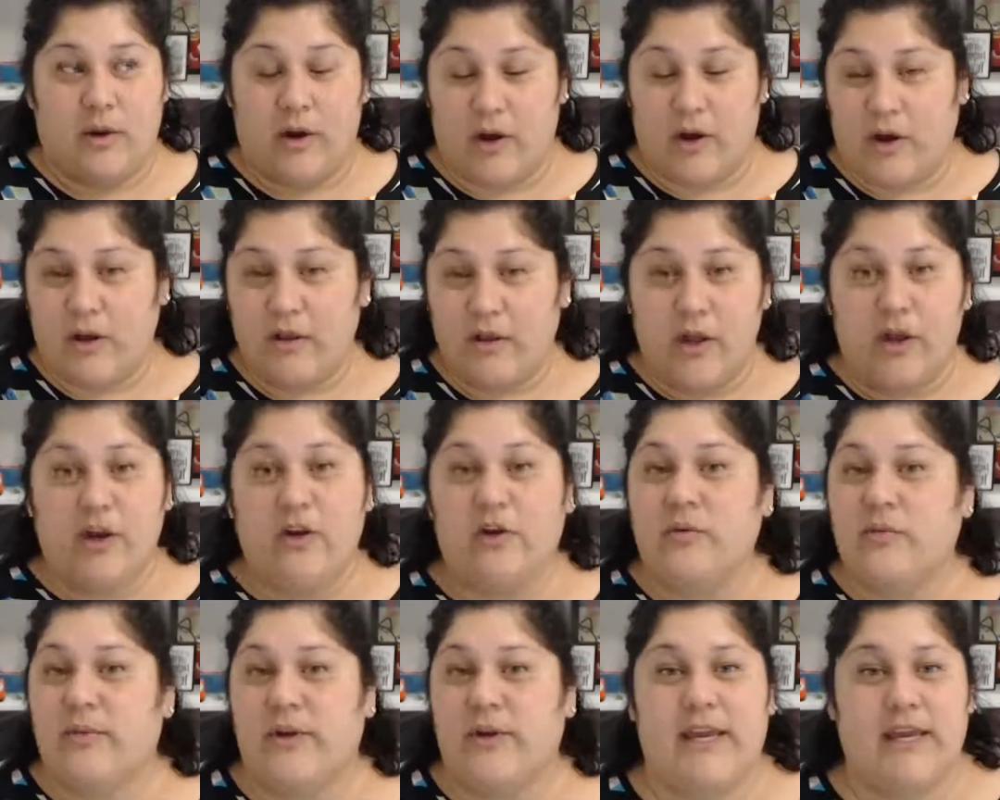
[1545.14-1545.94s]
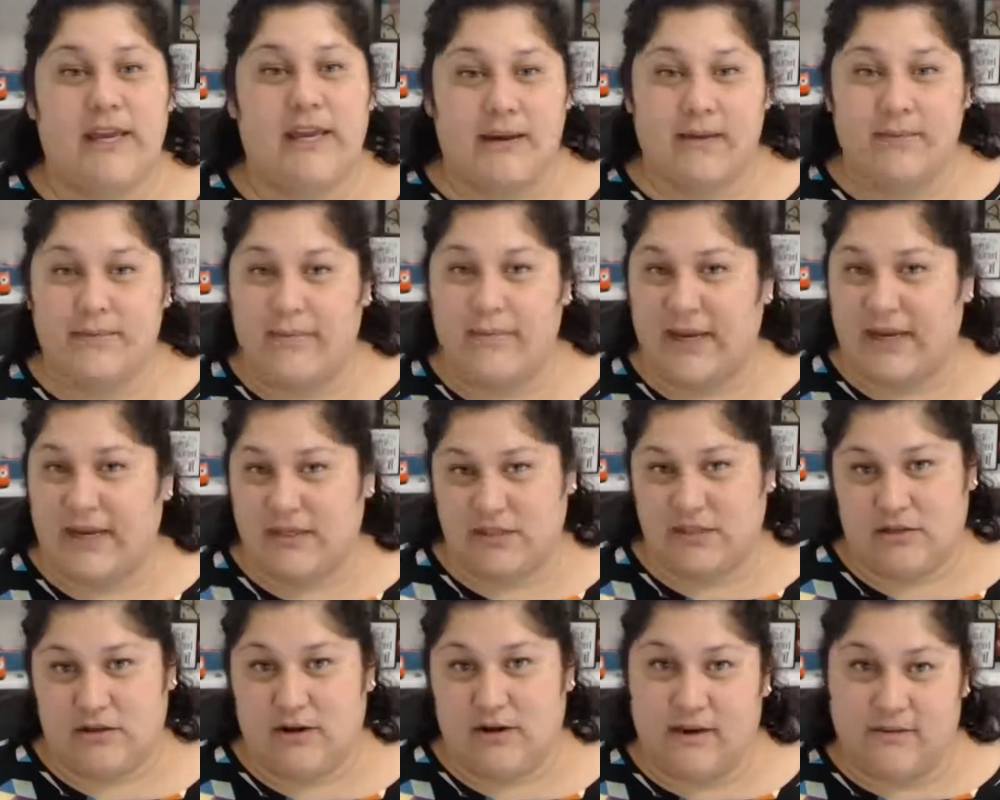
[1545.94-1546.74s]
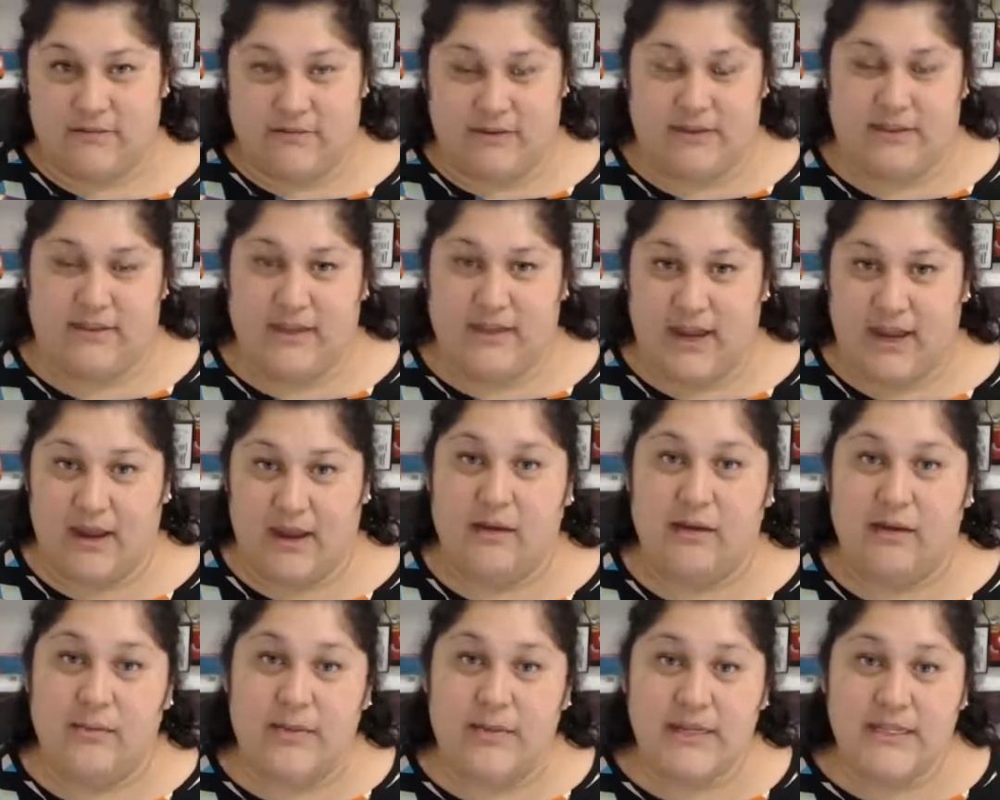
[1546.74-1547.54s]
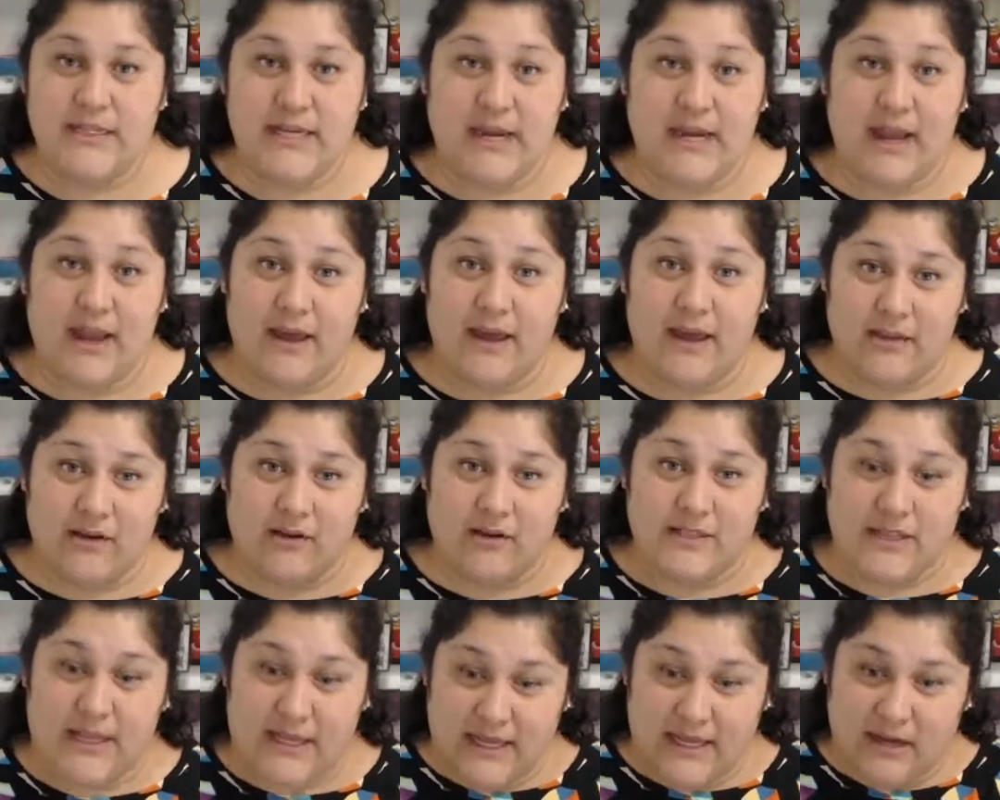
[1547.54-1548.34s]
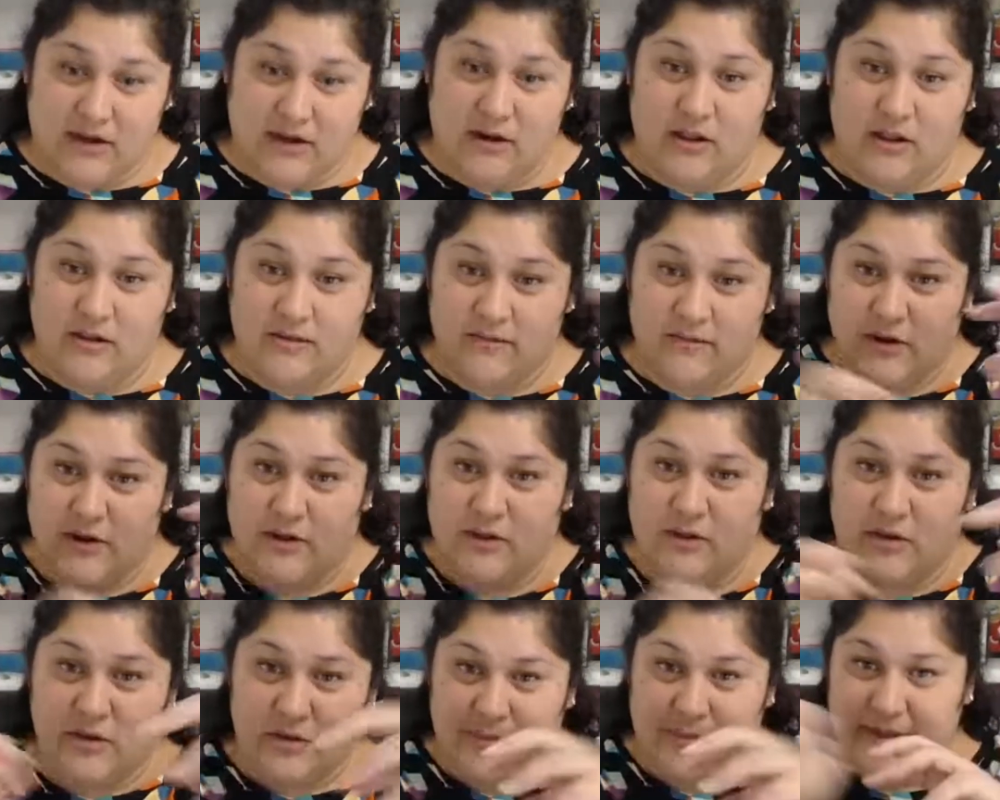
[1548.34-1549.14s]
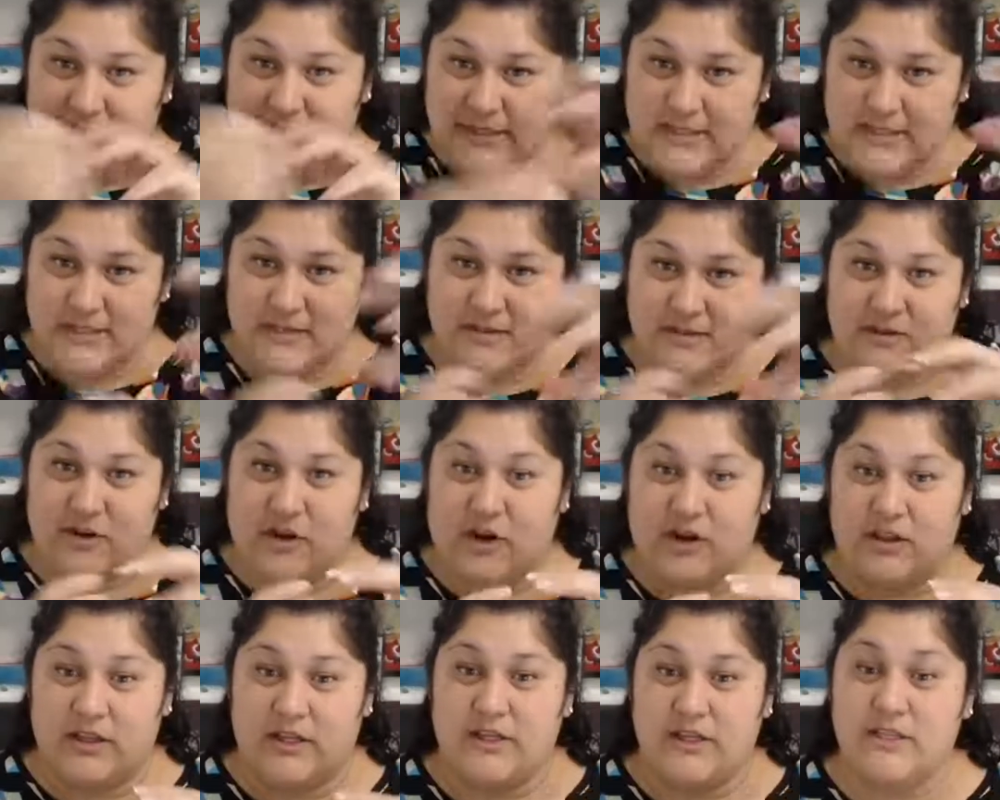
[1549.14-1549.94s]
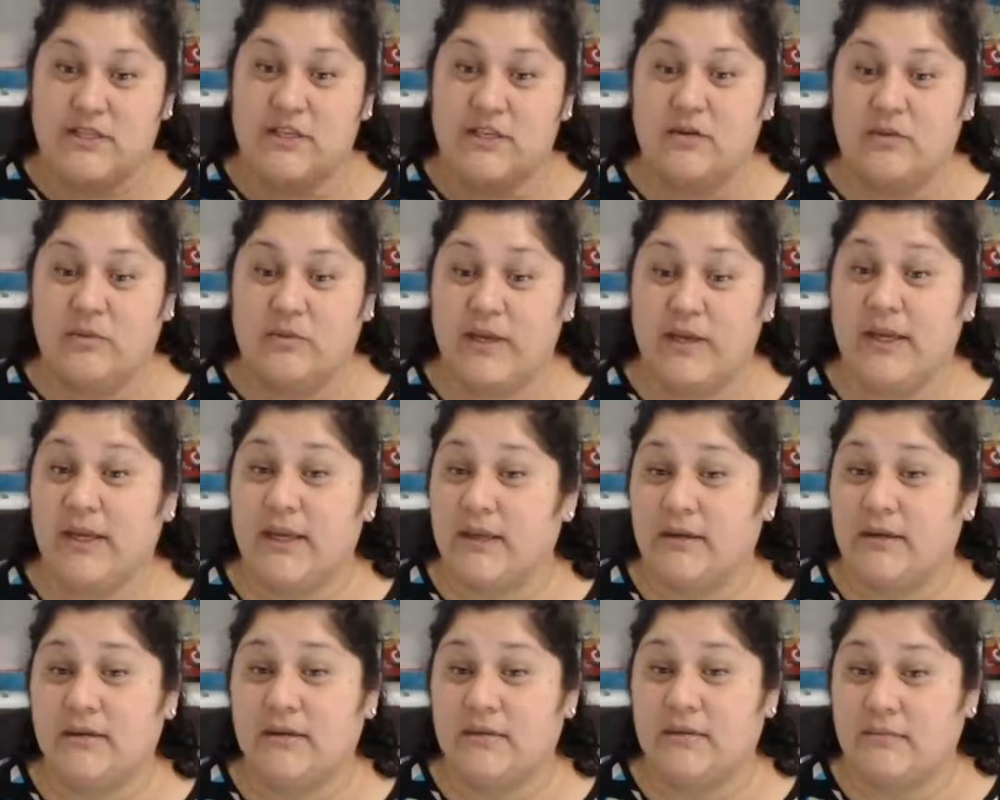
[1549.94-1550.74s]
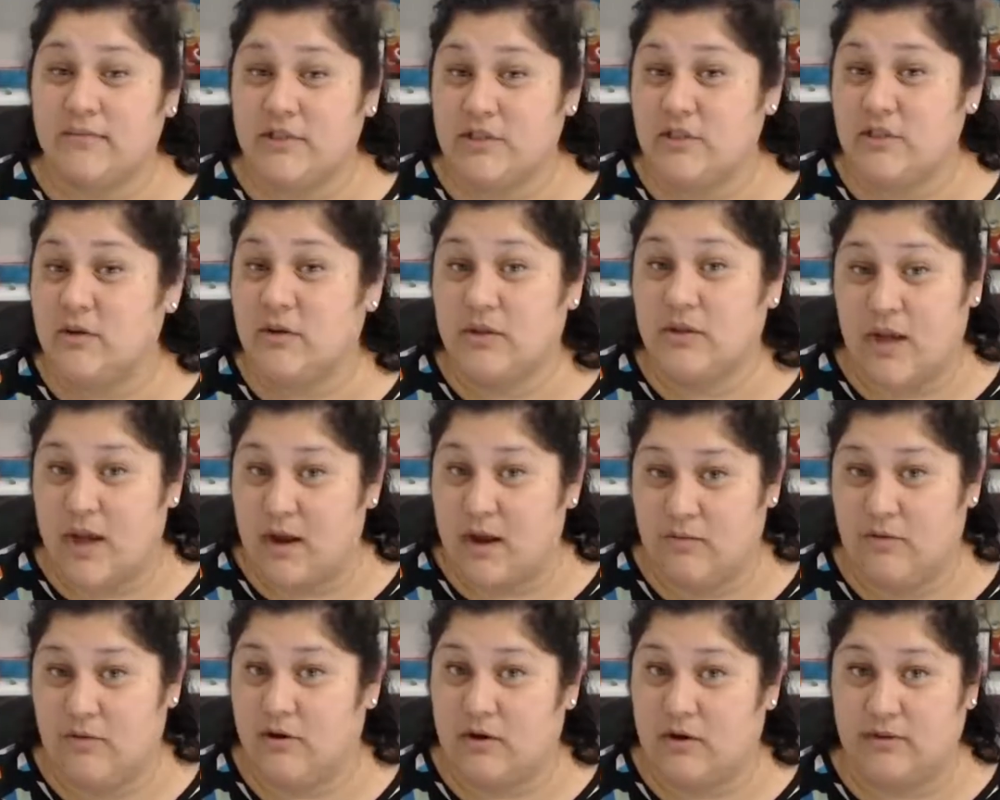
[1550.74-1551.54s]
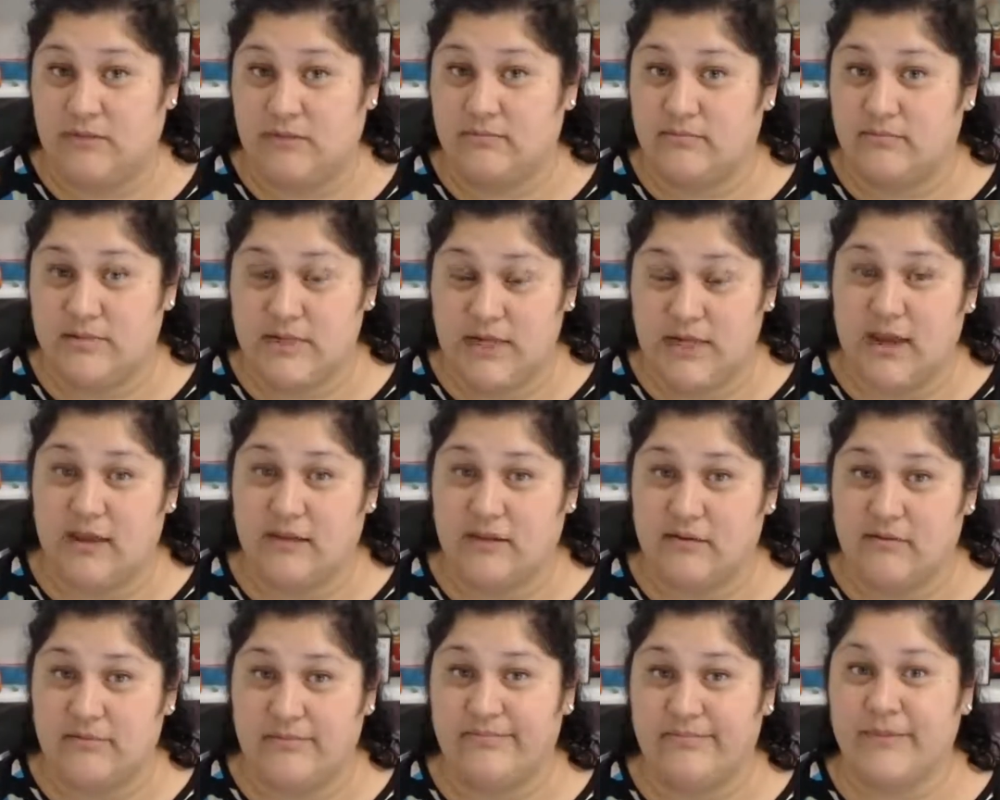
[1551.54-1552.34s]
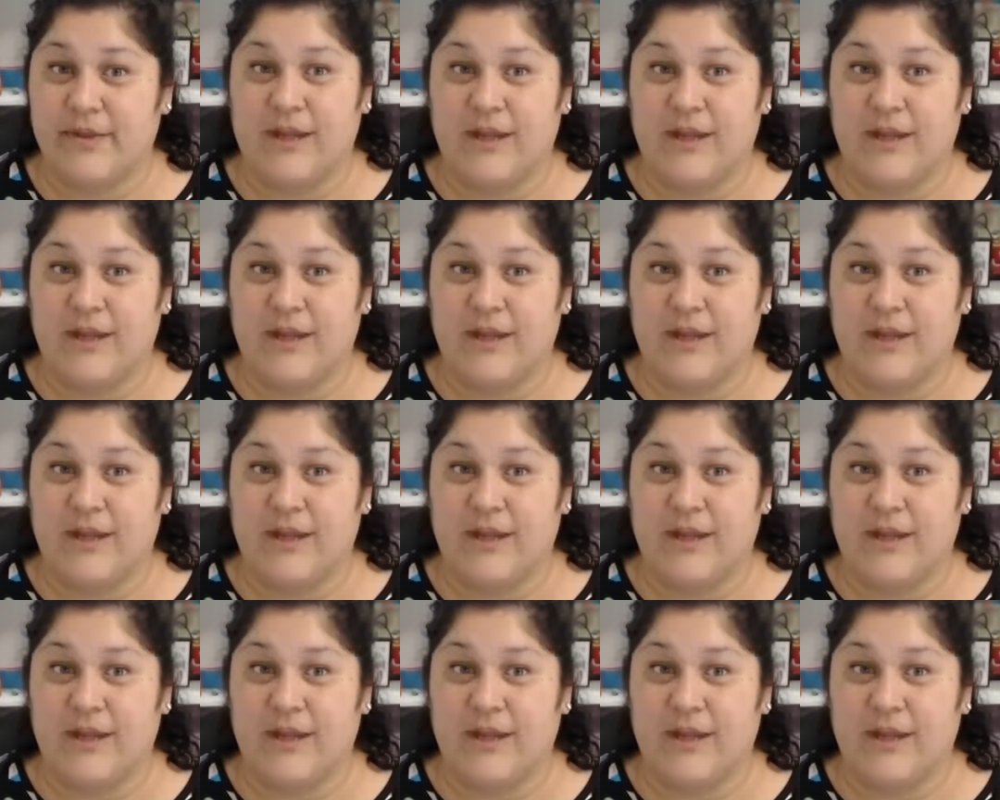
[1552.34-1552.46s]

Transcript: alone we can't master everything, but together, taking all of our little pieces of knowledge, we can do a lot more together.